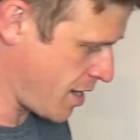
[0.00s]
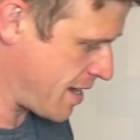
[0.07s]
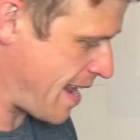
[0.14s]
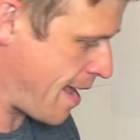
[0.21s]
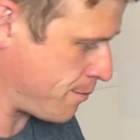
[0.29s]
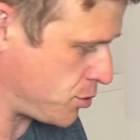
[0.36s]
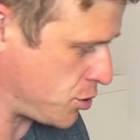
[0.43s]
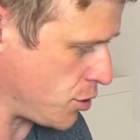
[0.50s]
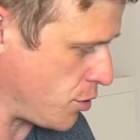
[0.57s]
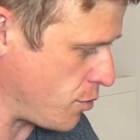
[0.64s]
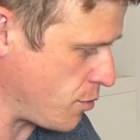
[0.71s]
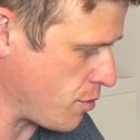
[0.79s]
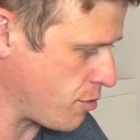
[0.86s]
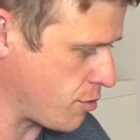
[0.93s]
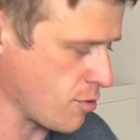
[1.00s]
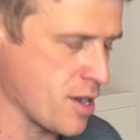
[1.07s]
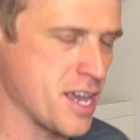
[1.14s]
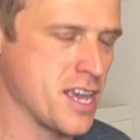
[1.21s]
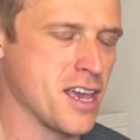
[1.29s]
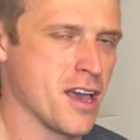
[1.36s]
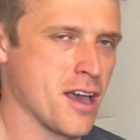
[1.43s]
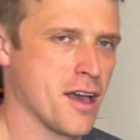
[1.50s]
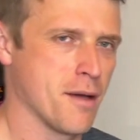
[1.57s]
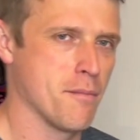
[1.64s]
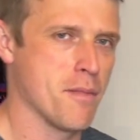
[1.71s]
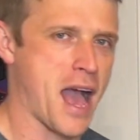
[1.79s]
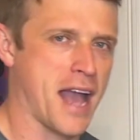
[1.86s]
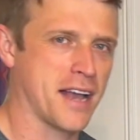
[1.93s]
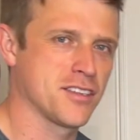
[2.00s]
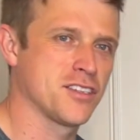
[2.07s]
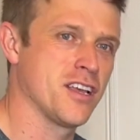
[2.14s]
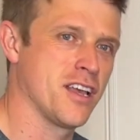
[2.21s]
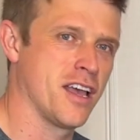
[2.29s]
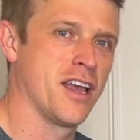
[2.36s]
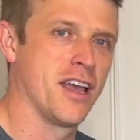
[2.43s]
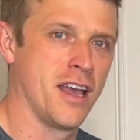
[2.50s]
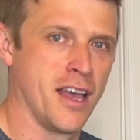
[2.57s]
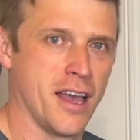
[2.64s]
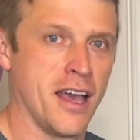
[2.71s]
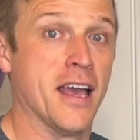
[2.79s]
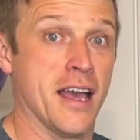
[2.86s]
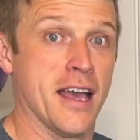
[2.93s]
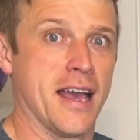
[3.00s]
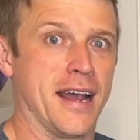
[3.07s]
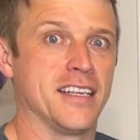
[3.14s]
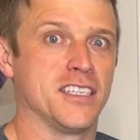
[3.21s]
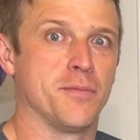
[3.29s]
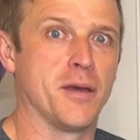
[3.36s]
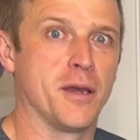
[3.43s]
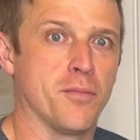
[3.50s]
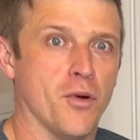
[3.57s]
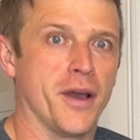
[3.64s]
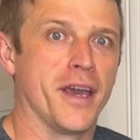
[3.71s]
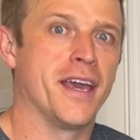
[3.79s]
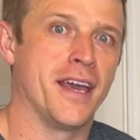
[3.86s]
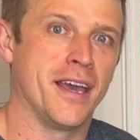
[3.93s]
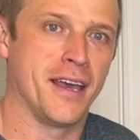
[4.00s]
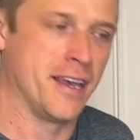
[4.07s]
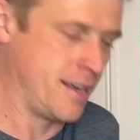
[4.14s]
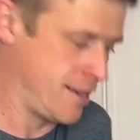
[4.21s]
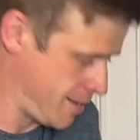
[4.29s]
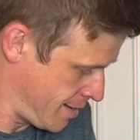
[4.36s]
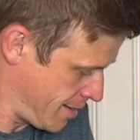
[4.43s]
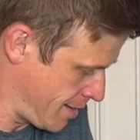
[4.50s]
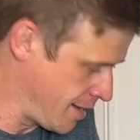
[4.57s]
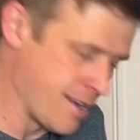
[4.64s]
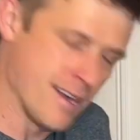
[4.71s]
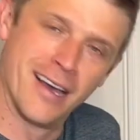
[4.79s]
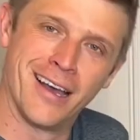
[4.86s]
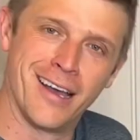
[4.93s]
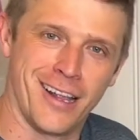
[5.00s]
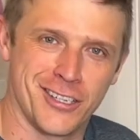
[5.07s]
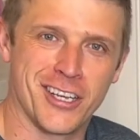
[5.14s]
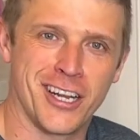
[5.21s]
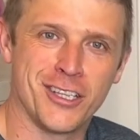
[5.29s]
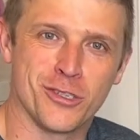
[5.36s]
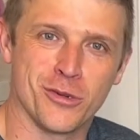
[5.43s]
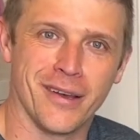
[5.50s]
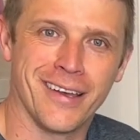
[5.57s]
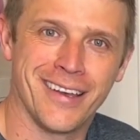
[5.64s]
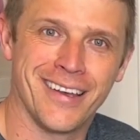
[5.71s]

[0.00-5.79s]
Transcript: Neptune 3 Max, and it's a big boy. Let's get into it.